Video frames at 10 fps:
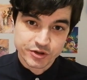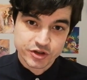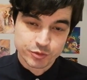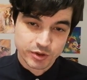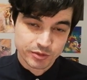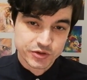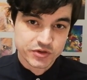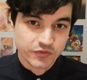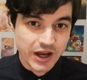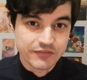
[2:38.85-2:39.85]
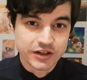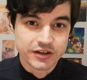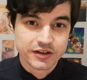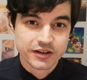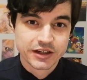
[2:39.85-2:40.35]
but 2 people who survived
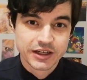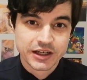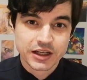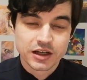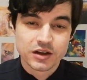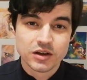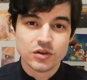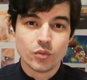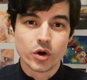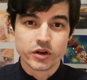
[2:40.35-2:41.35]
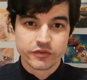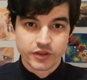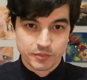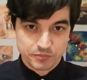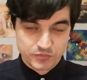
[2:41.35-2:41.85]
it. One of
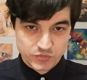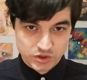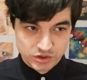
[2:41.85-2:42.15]
them,